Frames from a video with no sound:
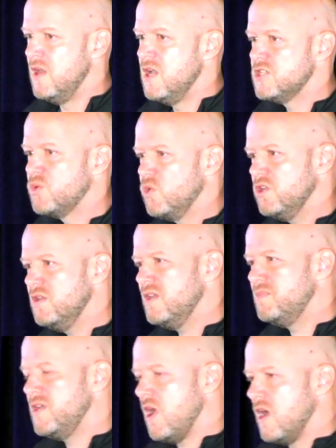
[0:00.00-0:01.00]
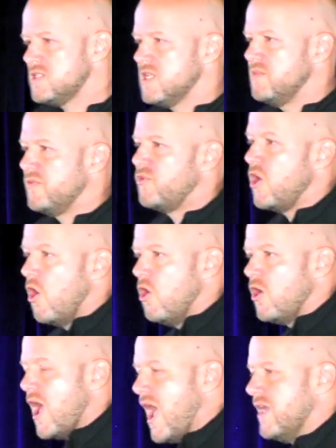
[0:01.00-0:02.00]
So wouldn't it be awesome if we
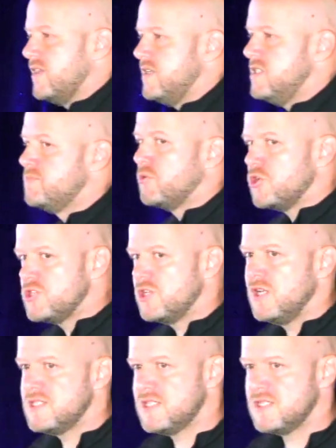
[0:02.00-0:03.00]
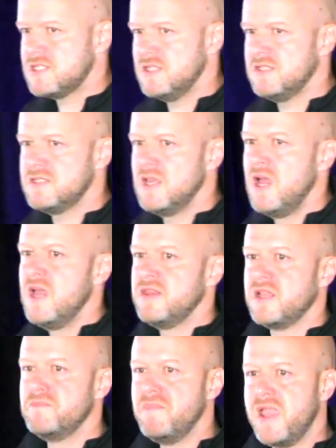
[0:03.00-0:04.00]
all had these personal assistants
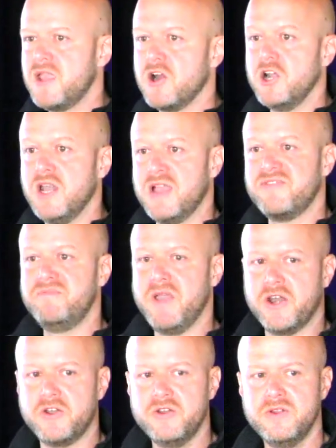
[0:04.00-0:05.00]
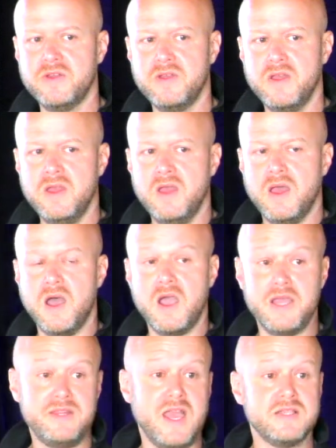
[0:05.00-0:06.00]
that make our life better?
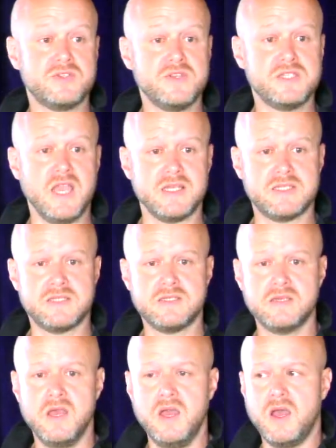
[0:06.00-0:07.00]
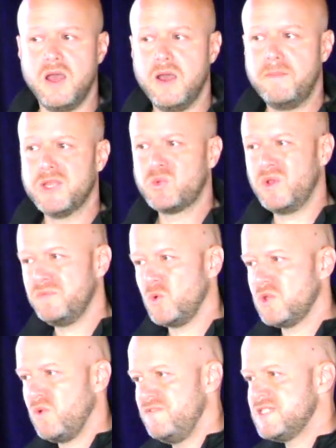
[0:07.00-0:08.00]
And the answer is yes. But
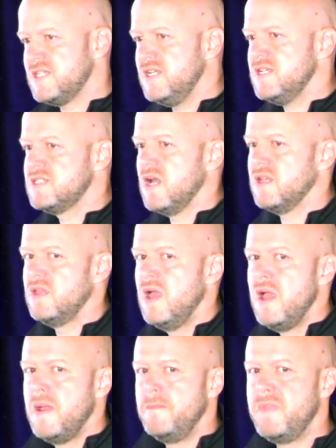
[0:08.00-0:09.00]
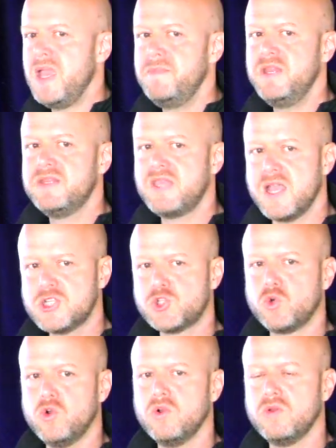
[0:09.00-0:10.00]
what we've seen is that maybe
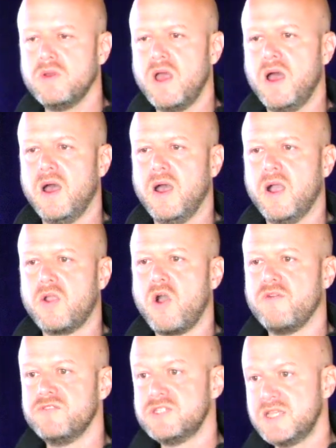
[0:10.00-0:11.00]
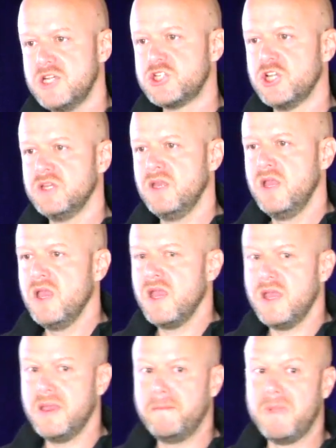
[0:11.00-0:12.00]
textual conversation,
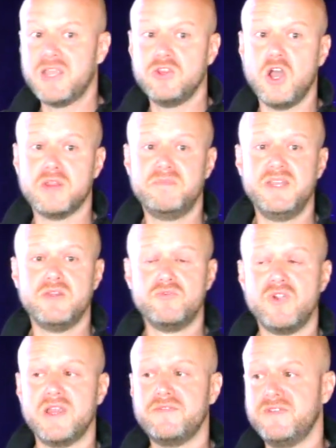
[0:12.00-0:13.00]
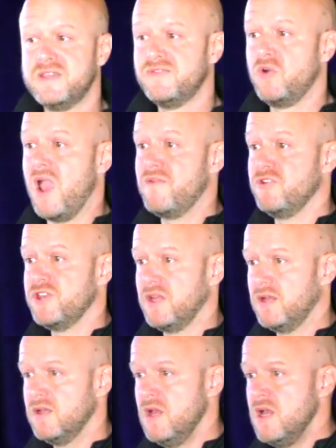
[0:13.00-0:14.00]
it might not be the right fit for everything.
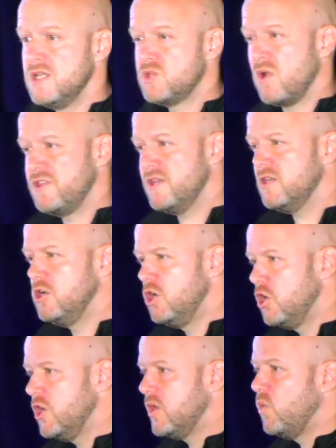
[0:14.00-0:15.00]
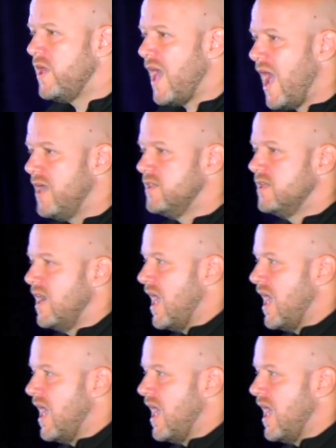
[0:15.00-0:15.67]
So I think the learning we had in the